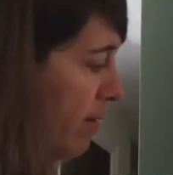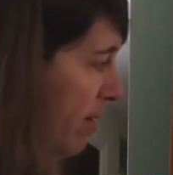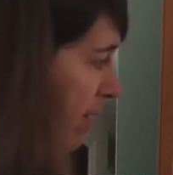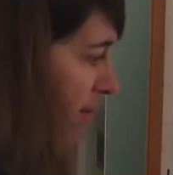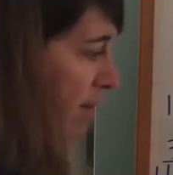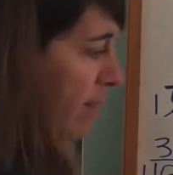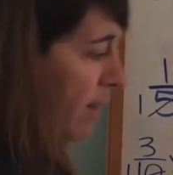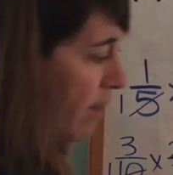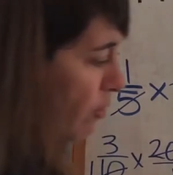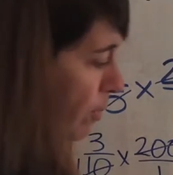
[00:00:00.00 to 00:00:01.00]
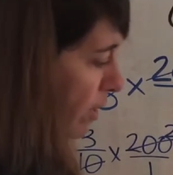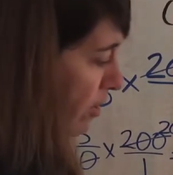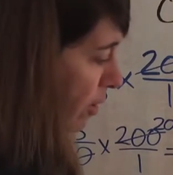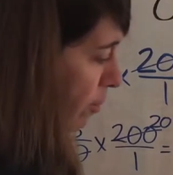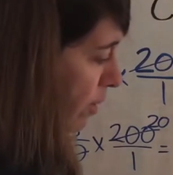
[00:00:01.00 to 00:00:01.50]
60, as we
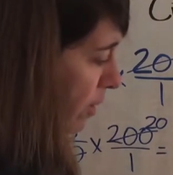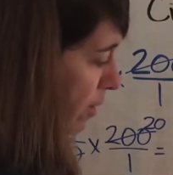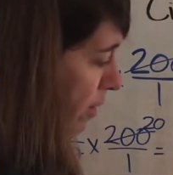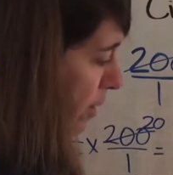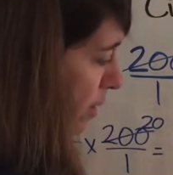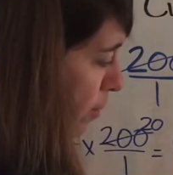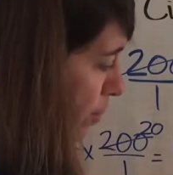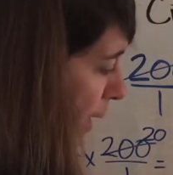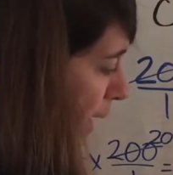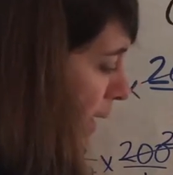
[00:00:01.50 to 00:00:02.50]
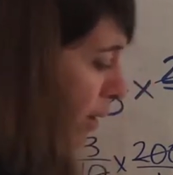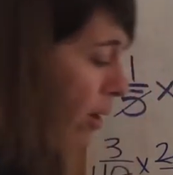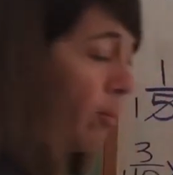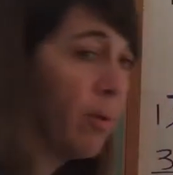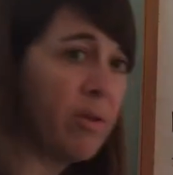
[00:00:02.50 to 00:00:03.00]
determined by our
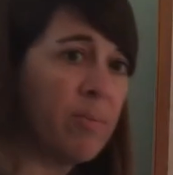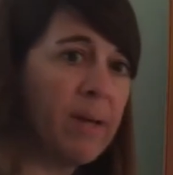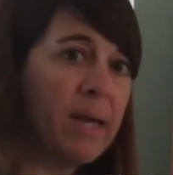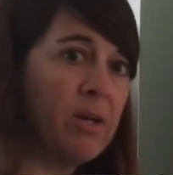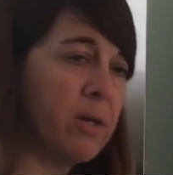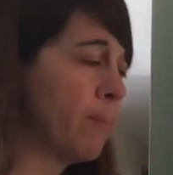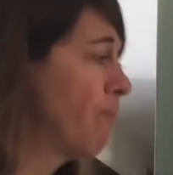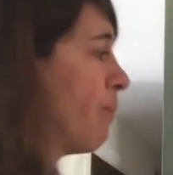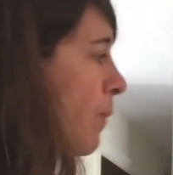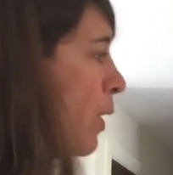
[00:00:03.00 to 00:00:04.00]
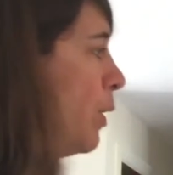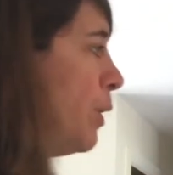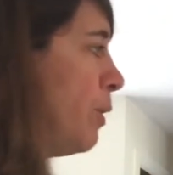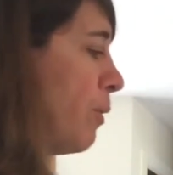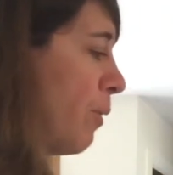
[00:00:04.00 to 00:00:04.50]
multiplication.
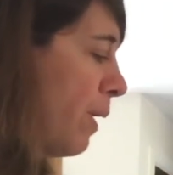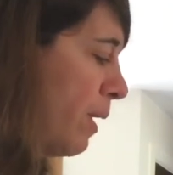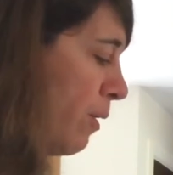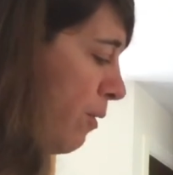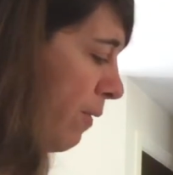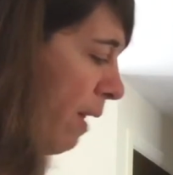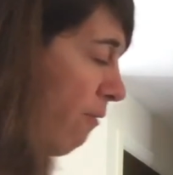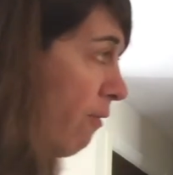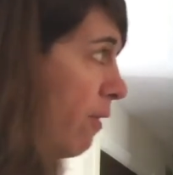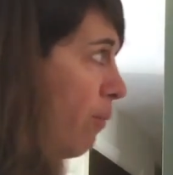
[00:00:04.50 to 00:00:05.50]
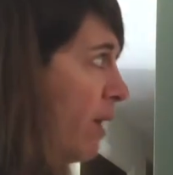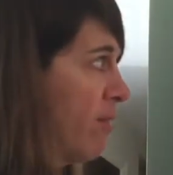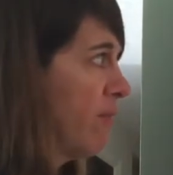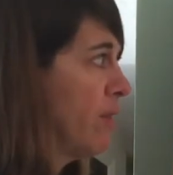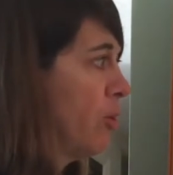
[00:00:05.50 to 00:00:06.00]
You'll go ahead and do that for the rest
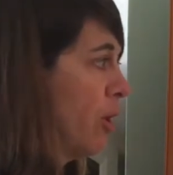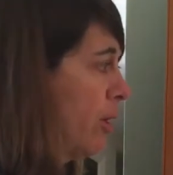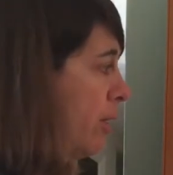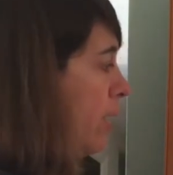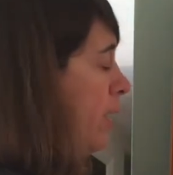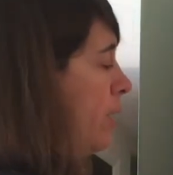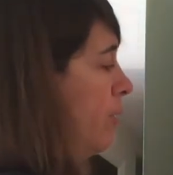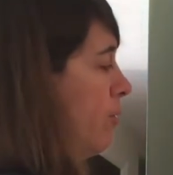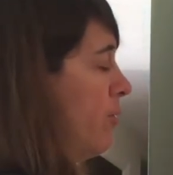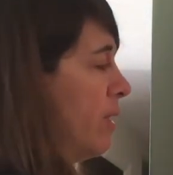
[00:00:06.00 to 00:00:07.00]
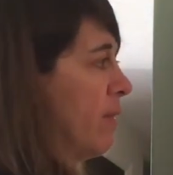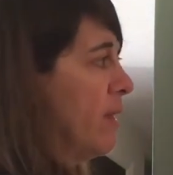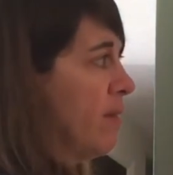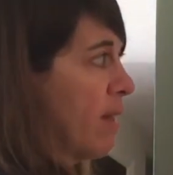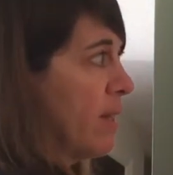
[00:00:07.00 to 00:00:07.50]
of the chart using
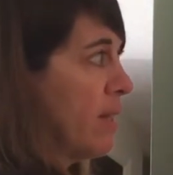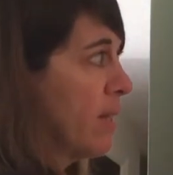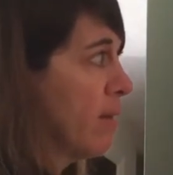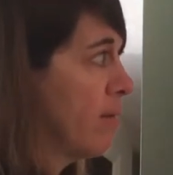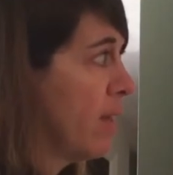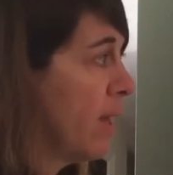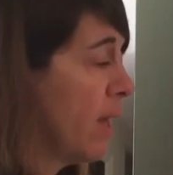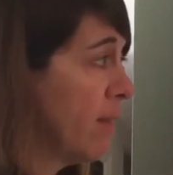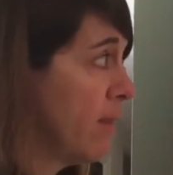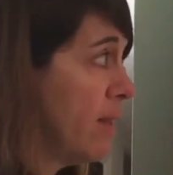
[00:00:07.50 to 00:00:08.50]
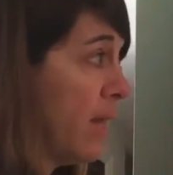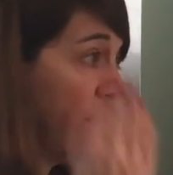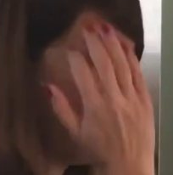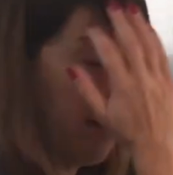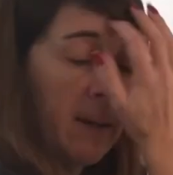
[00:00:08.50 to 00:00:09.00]
these ideas and the
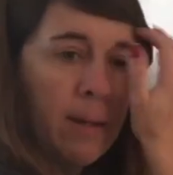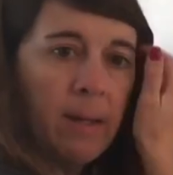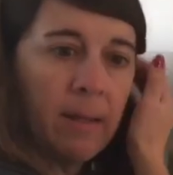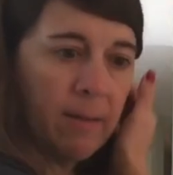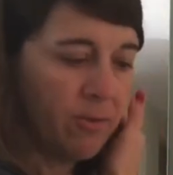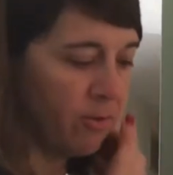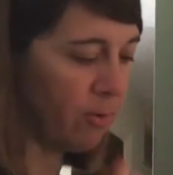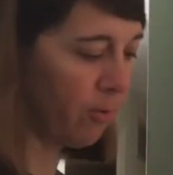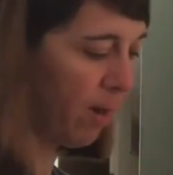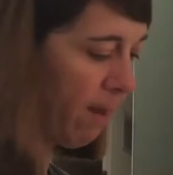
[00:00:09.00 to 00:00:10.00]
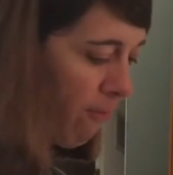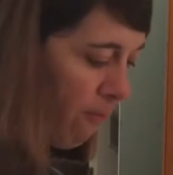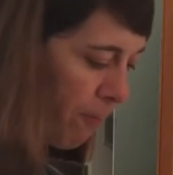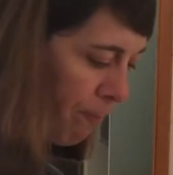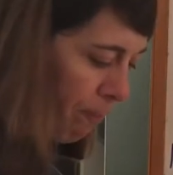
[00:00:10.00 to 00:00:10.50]
data in the circle graph.
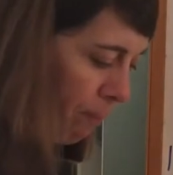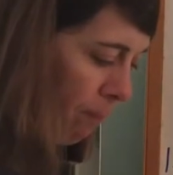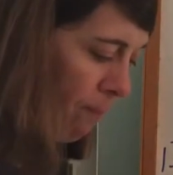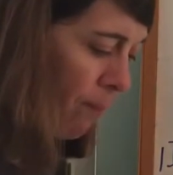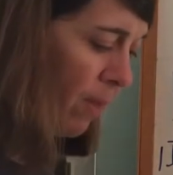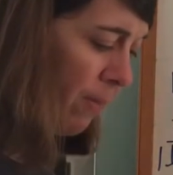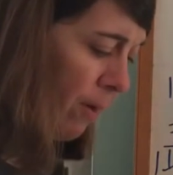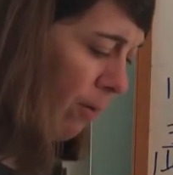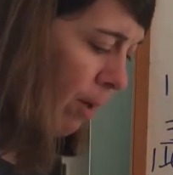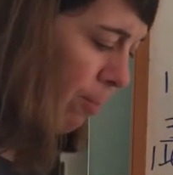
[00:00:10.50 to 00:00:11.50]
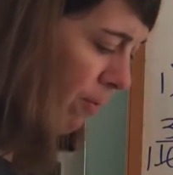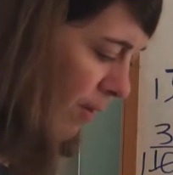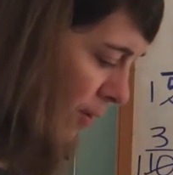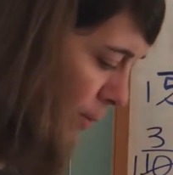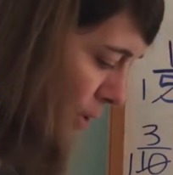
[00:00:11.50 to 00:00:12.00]
There are a couple of
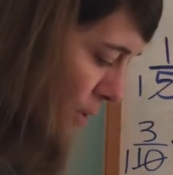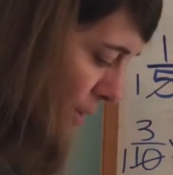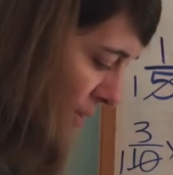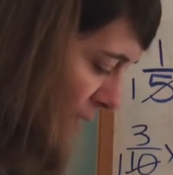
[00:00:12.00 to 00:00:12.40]
other questions to